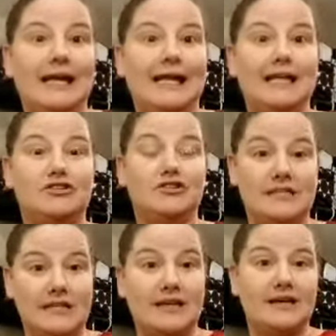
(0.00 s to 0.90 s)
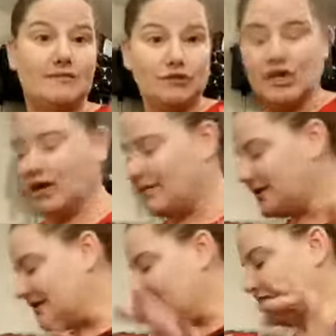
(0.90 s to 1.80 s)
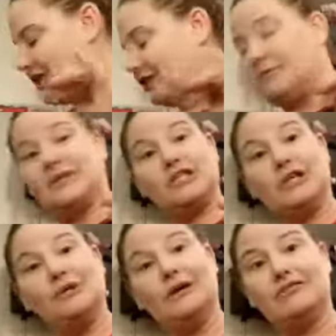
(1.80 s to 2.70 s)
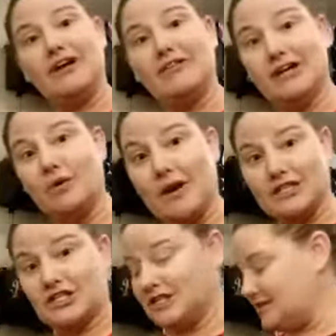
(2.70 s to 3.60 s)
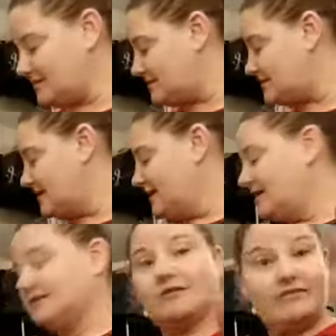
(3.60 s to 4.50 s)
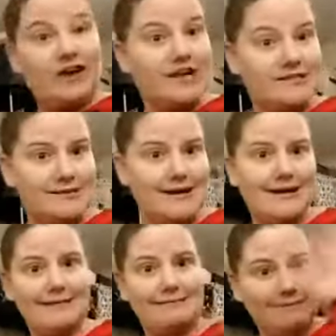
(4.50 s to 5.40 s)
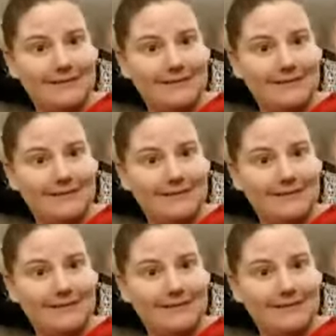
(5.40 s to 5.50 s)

let you see, and we'll talk about the felt a little bit too. If you have any questions, don't ever hesitate.